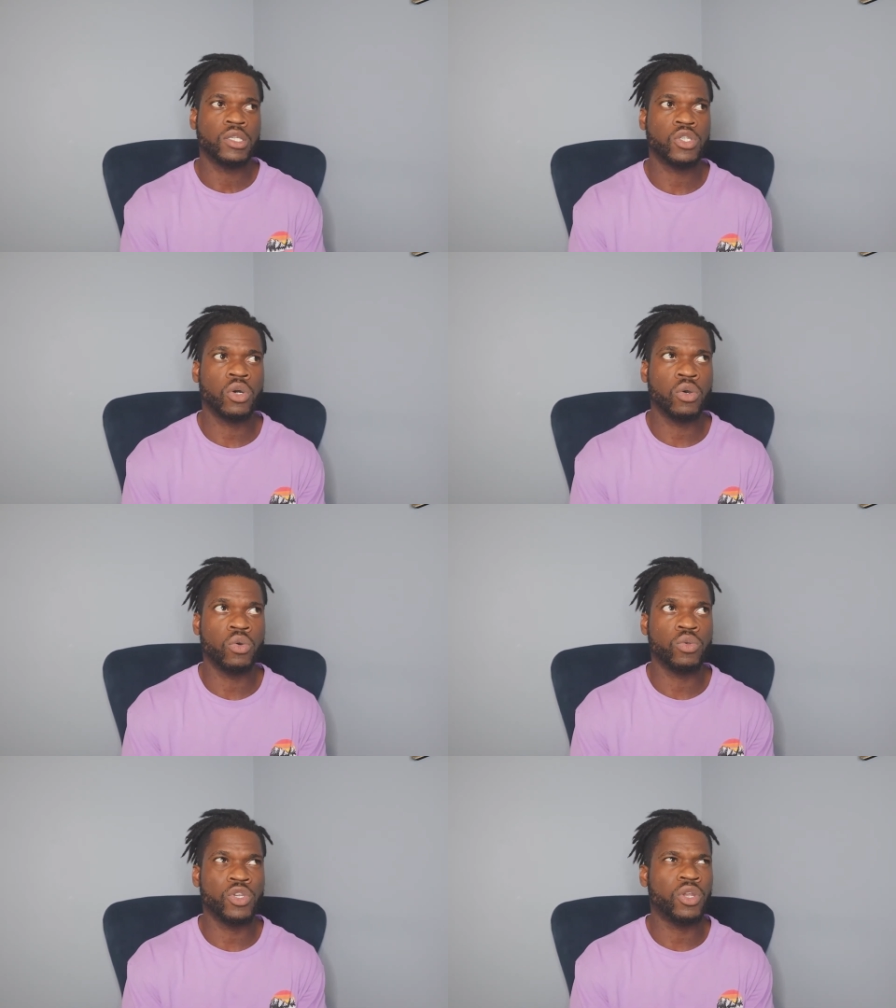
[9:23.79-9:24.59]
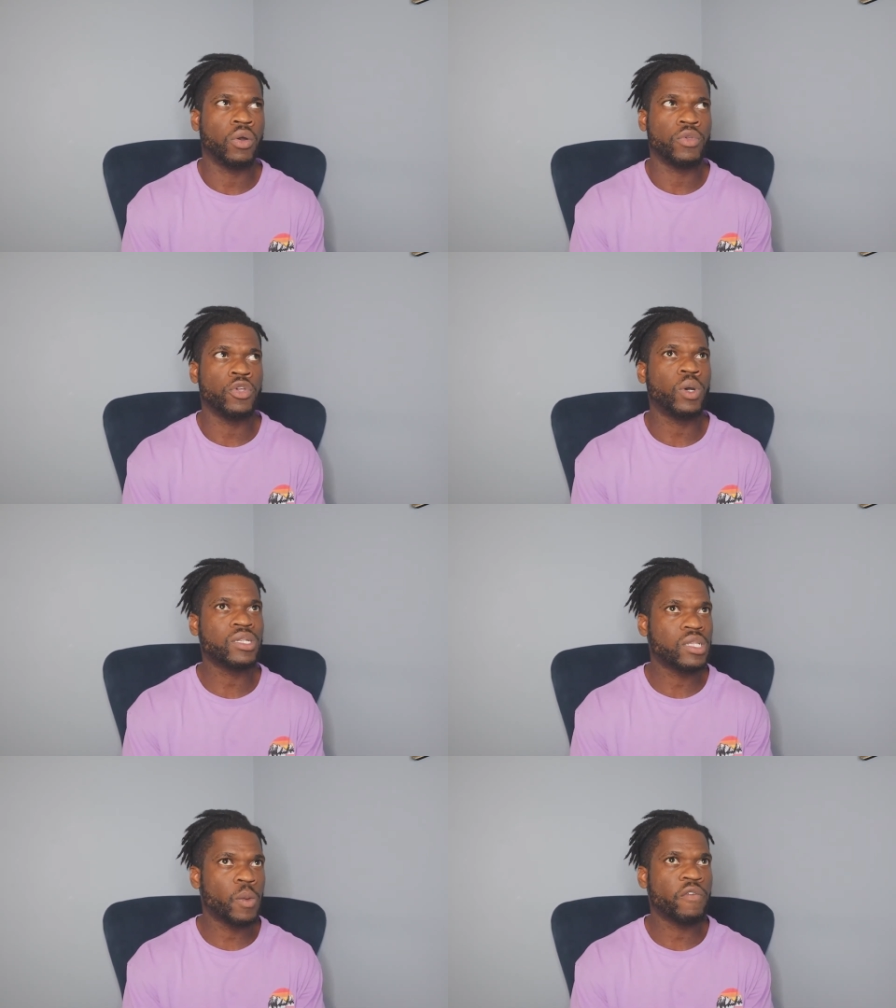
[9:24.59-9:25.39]
So, you know, you
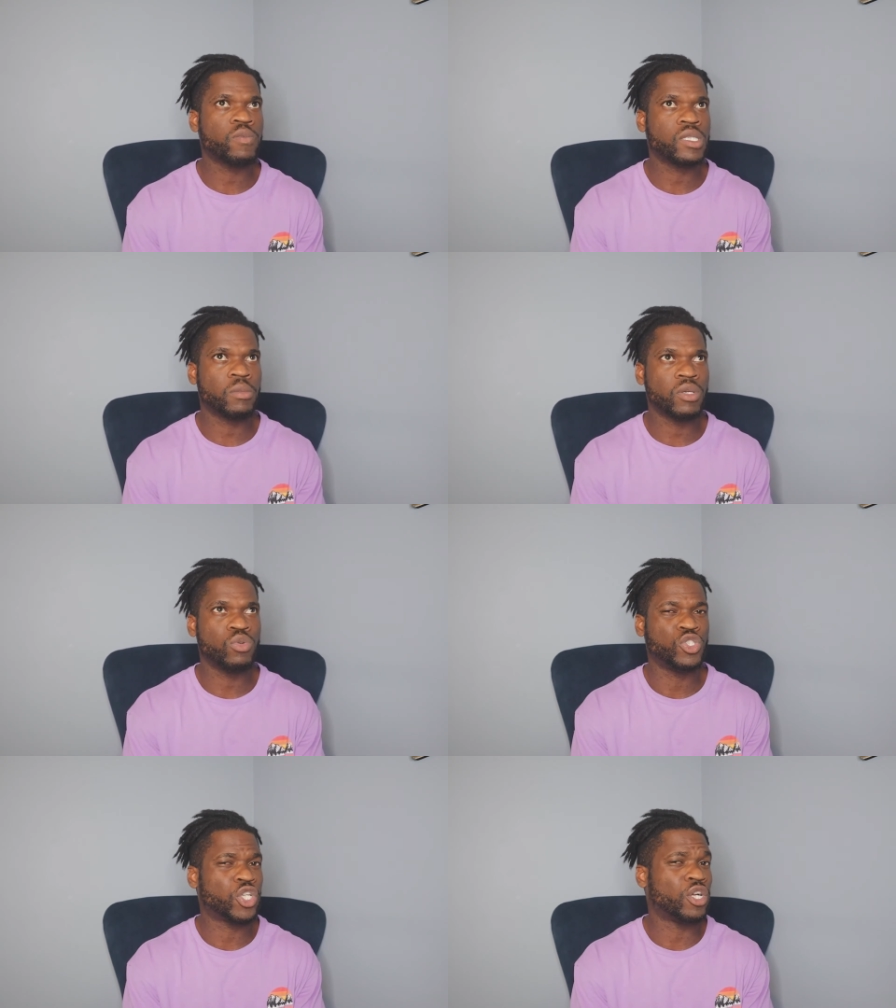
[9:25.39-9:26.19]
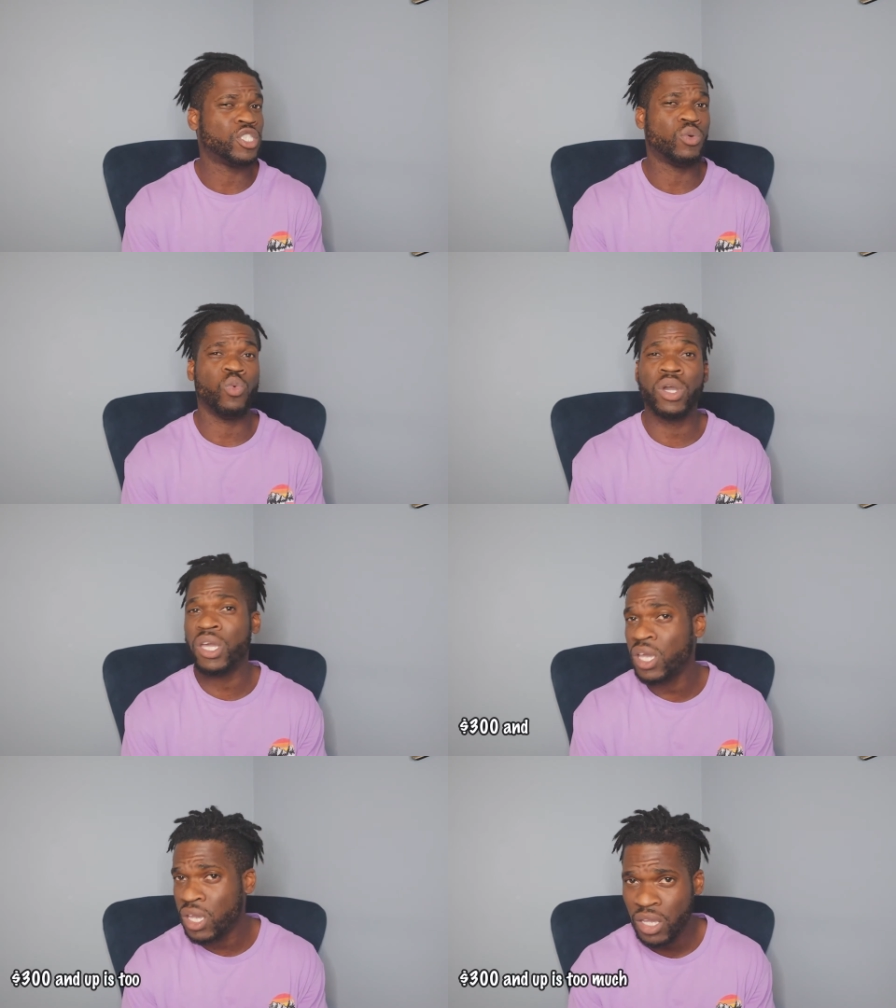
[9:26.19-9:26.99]
want to stay away from somebody who's charging
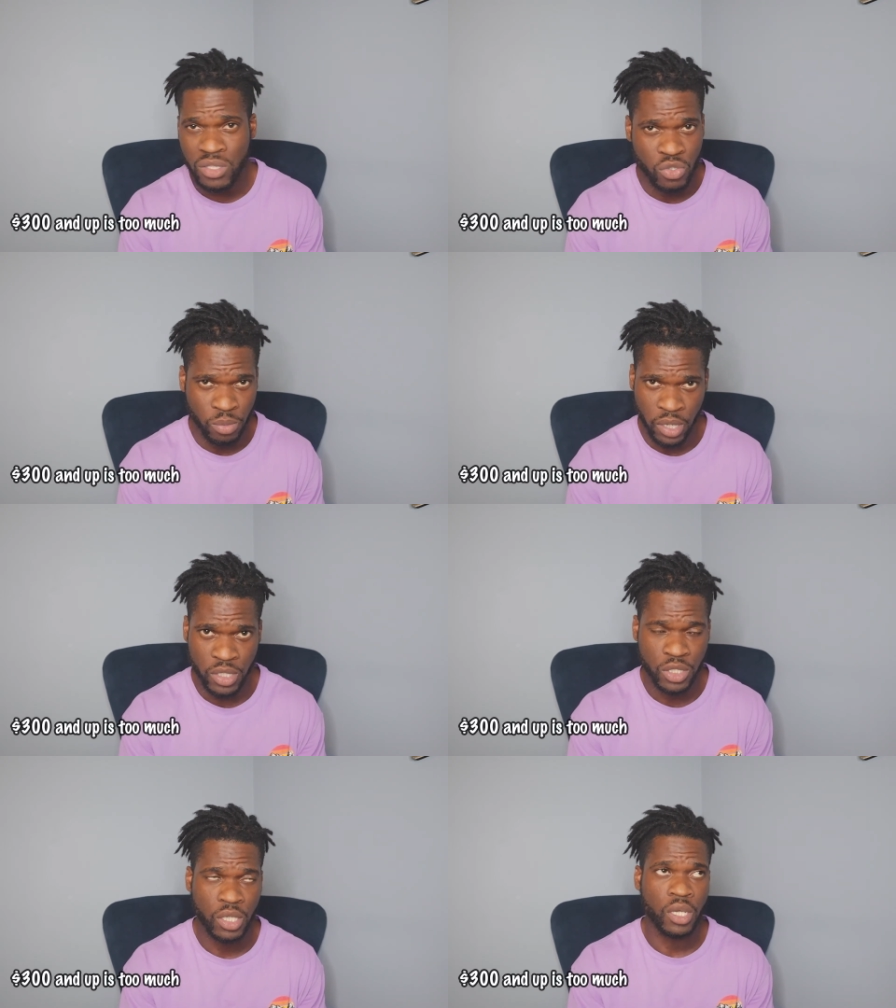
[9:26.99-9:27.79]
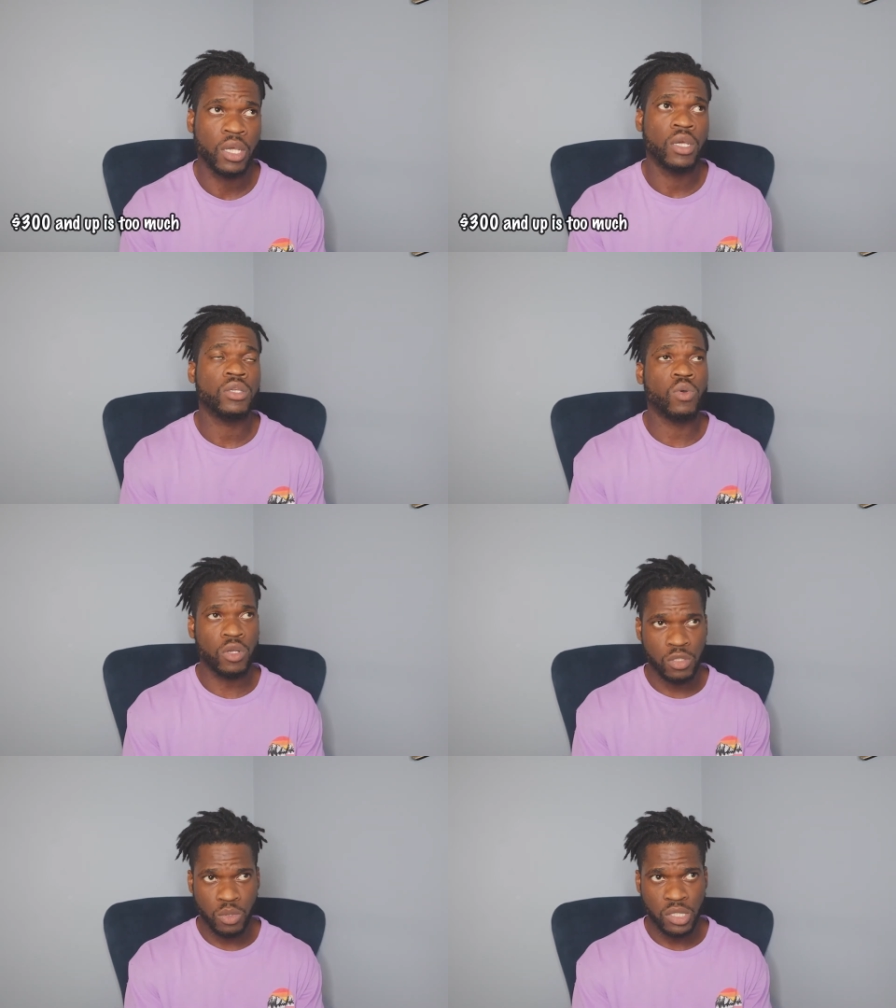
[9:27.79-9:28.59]
way too much.
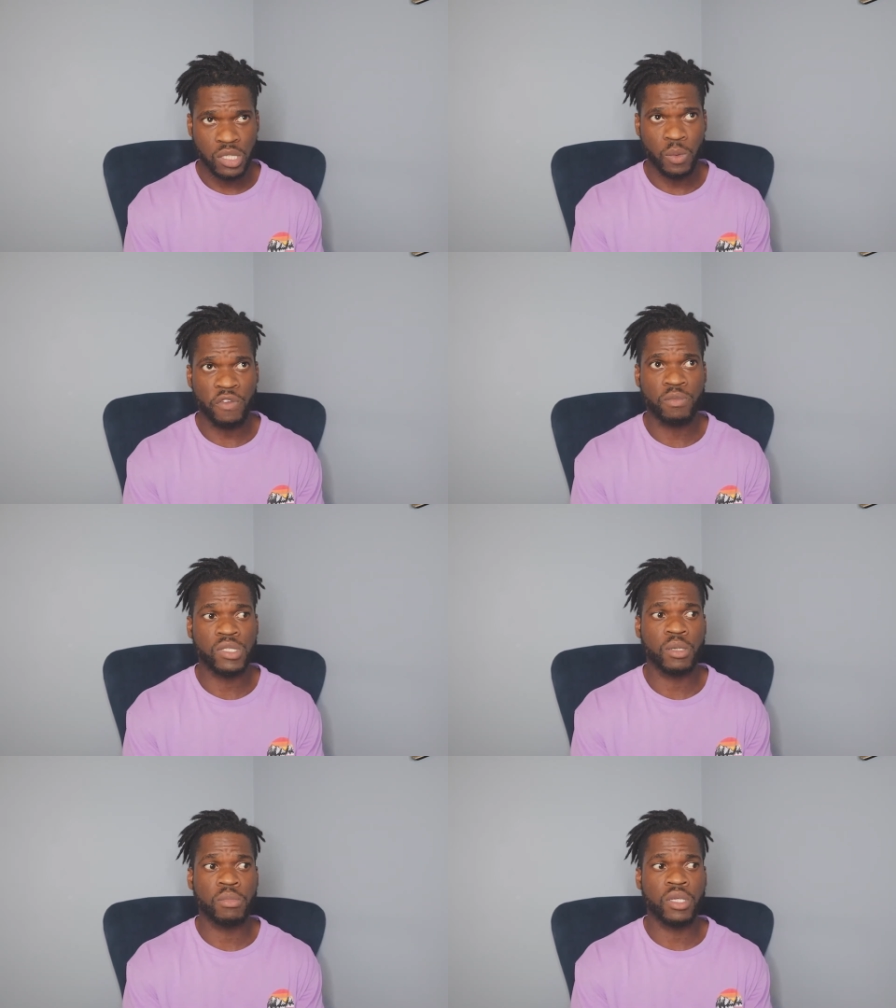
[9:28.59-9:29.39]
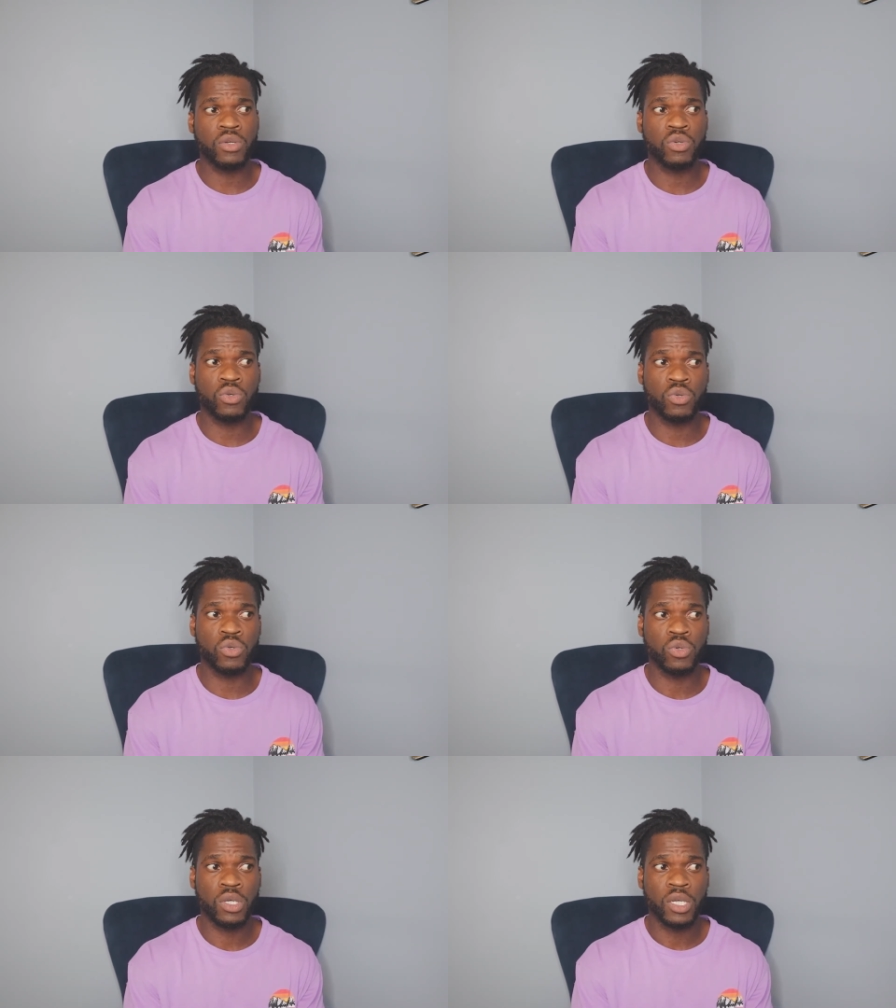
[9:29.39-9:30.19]
You also want to stay away from somebody
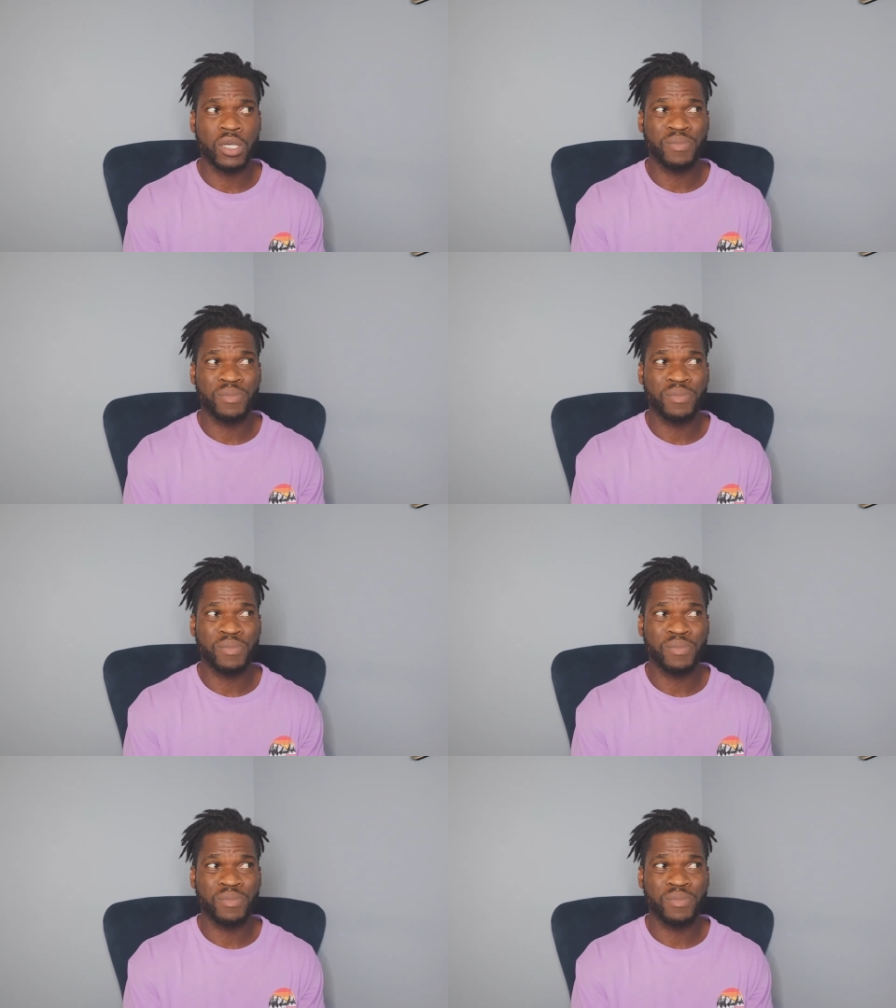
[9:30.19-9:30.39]
who,